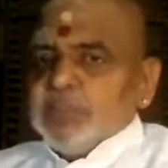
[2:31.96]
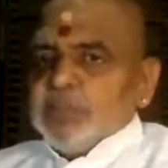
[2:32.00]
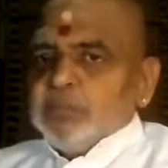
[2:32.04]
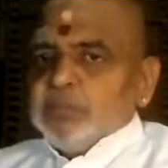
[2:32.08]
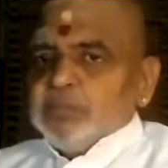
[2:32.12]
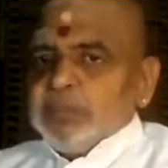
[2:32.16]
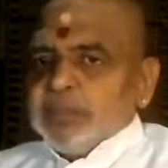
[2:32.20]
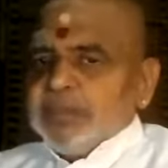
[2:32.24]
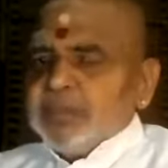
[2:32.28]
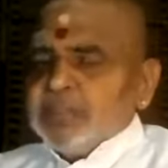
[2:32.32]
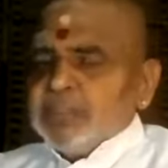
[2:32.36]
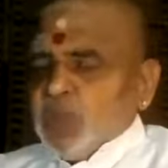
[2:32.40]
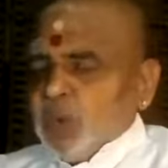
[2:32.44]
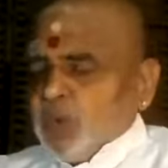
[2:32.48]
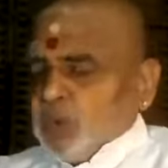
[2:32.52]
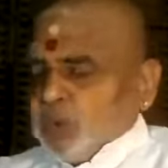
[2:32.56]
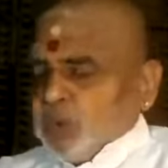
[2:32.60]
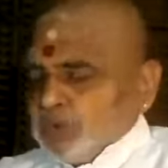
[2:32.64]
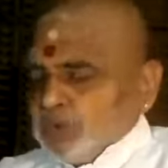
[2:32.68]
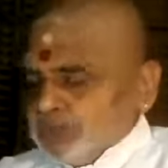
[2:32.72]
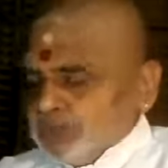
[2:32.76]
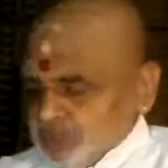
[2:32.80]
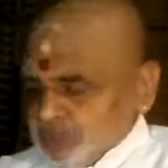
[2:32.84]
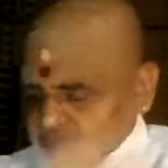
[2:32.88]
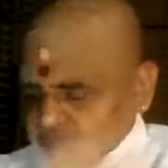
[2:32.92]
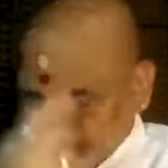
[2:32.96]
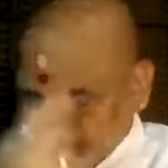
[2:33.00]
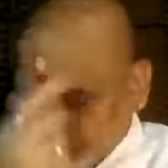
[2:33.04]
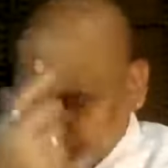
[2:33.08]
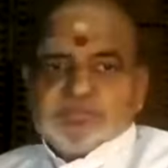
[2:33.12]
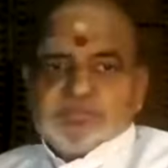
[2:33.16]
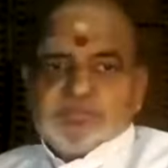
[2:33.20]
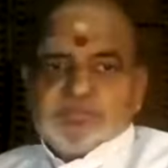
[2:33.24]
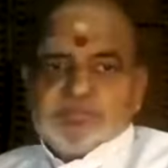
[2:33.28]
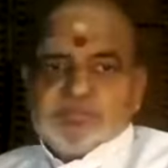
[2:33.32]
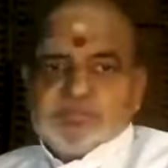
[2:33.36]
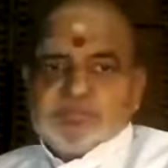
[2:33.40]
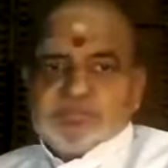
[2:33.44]
But now,
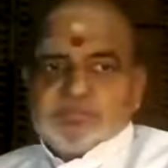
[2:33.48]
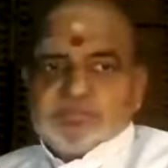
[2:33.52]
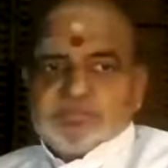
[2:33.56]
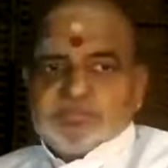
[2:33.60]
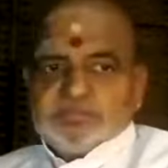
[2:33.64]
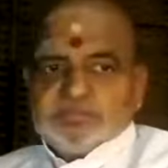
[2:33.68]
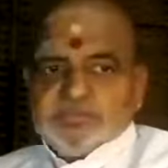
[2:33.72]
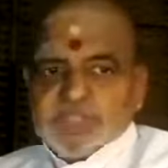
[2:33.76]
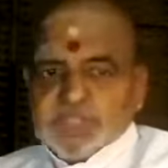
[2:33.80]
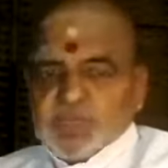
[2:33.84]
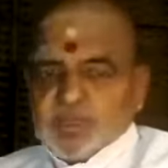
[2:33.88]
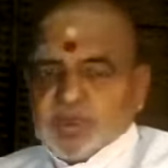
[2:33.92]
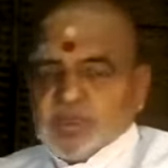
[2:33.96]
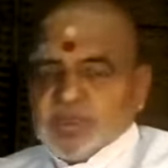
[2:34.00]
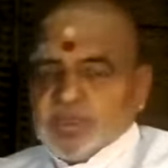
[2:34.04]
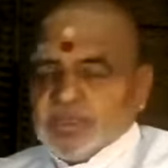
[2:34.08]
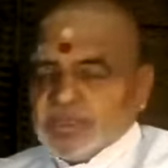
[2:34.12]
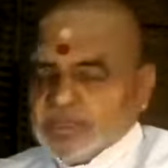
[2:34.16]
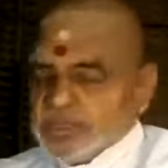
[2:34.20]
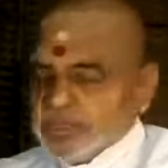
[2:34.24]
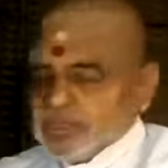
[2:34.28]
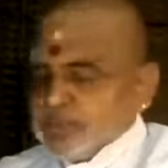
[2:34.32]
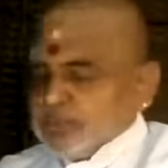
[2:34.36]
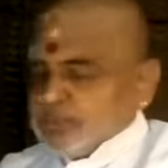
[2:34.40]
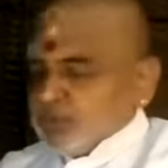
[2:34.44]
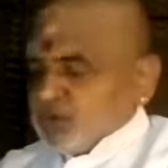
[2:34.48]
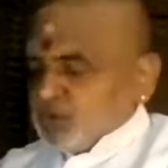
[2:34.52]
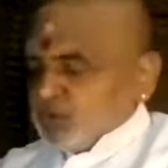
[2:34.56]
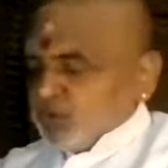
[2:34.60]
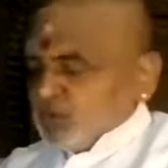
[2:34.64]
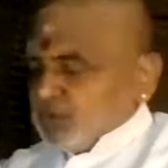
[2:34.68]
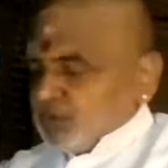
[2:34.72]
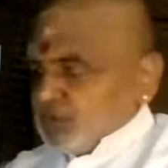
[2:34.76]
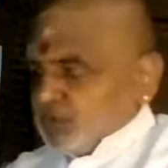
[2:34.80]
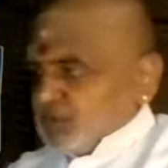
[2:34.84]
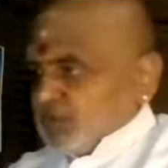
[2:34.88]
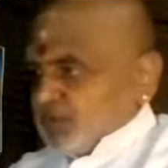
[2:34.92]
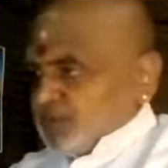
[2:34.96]
the caller in the
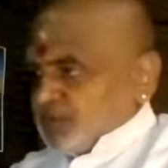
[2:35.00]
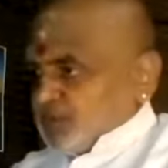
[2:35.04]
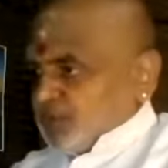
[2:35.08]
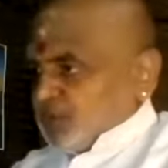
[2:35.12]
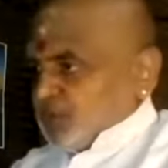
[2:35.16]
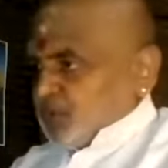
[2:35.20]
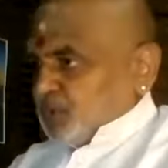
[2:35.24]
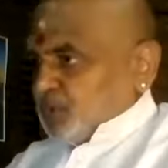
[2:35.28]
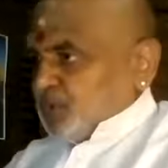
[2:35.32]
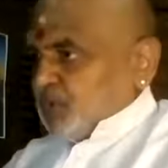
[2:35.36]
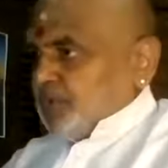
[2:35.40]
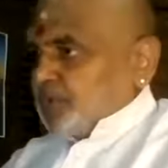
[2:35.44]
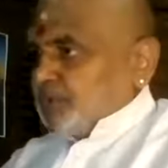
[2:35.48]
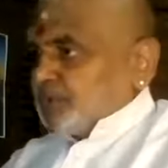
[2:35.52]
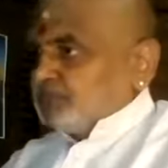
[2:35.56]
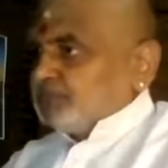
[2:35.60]
afternoon,